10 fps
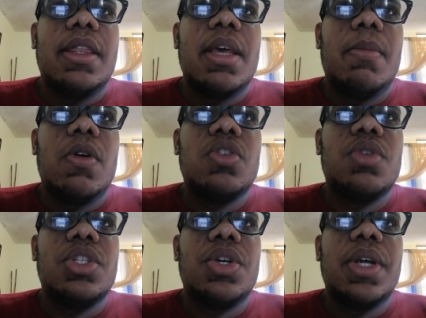
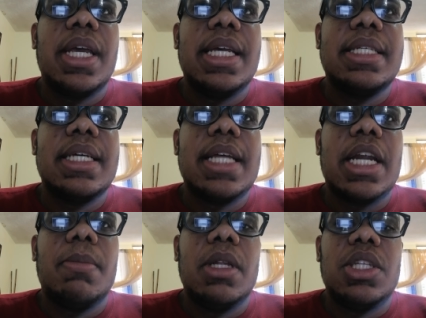Demonstrator is
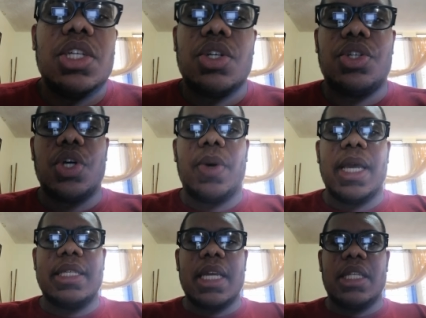anatomy teacher, so
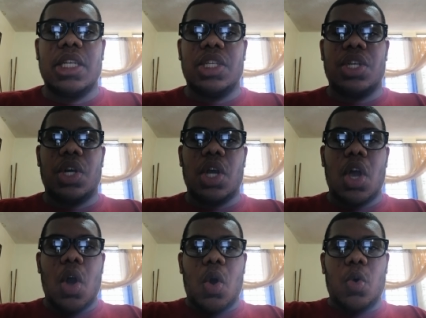it's a teacher
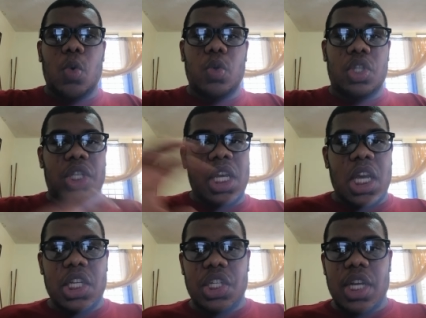who
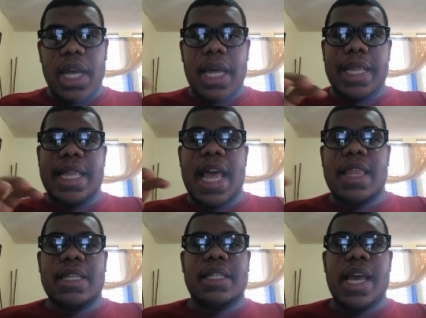teach the
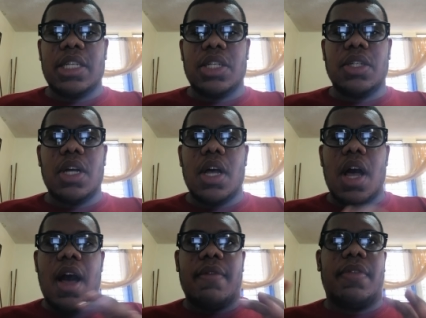dissection
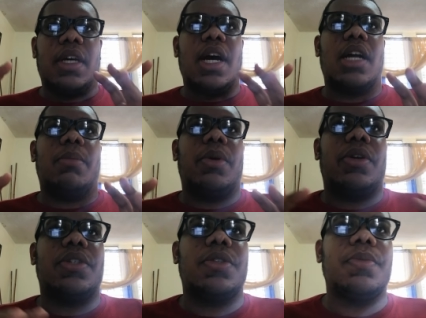of the
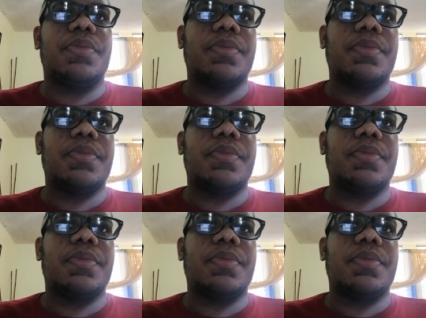cadavers.